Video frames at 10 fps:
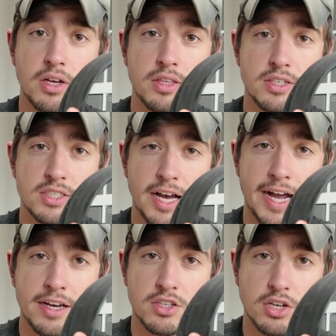the
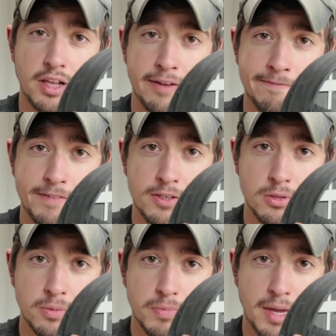side until I
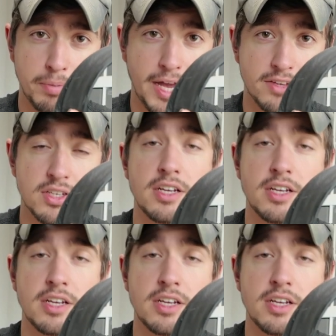feel that plastic.